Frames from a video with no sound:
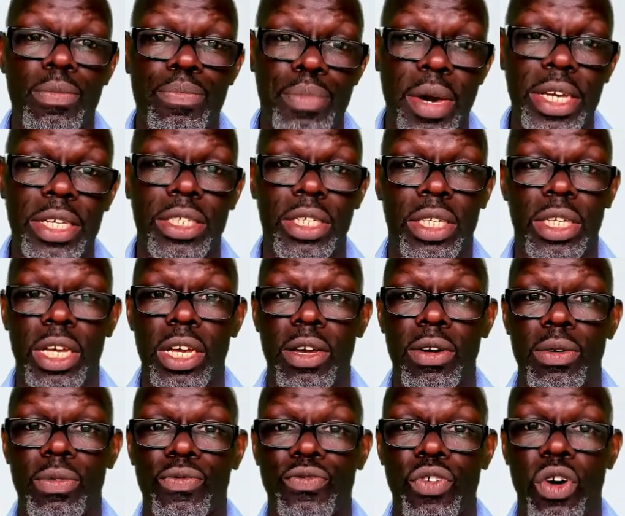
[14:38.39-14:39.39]

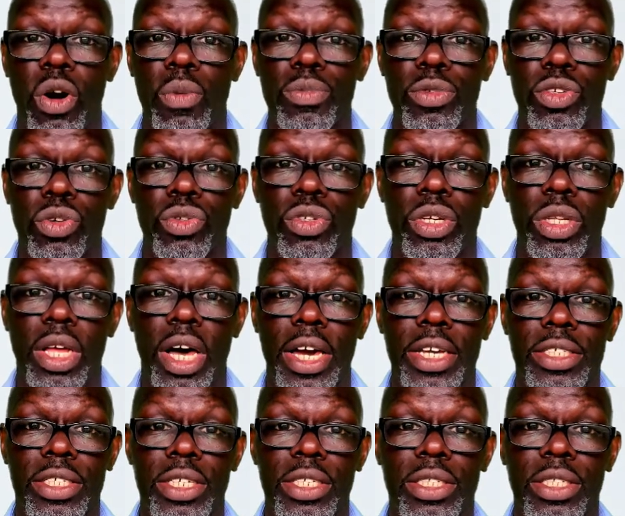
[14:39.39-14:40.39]
basically from
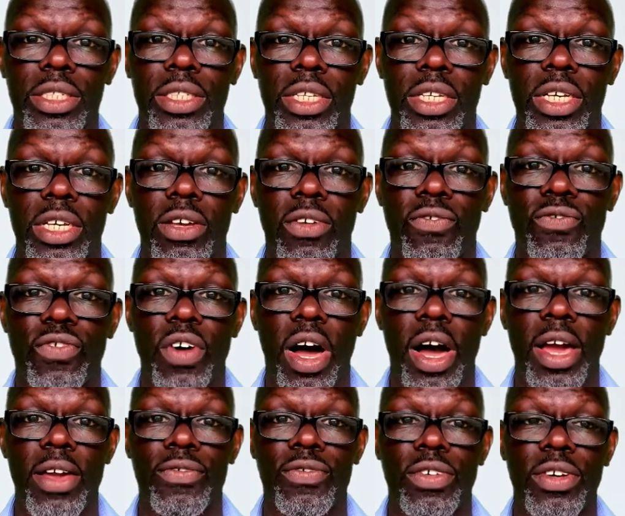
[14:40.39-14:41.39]
utilizing the
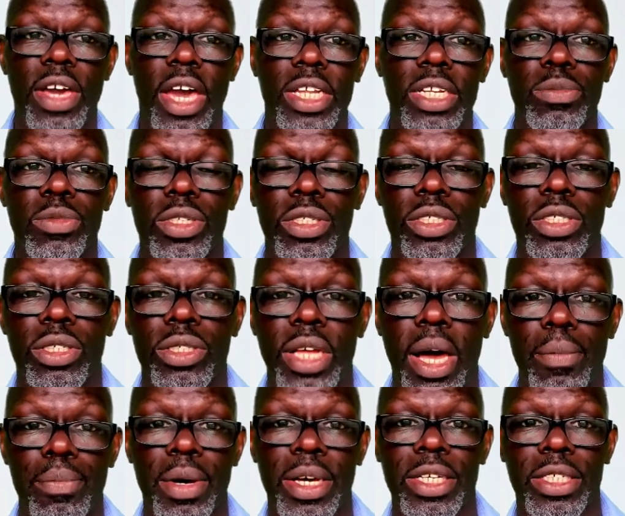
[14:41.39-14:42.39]
5 elements in
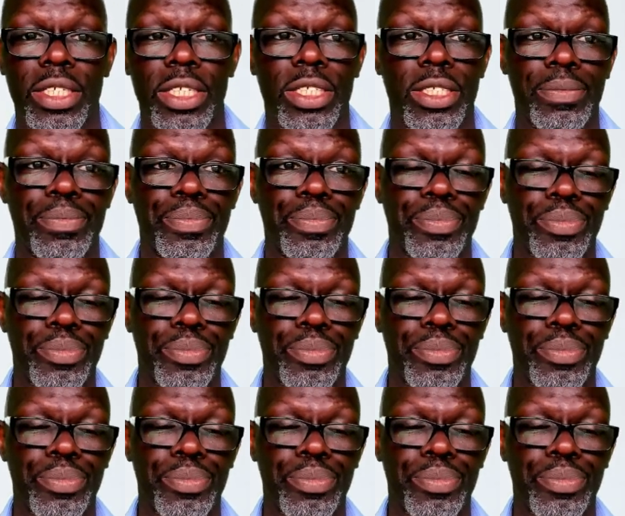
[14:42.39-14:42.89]
that basis.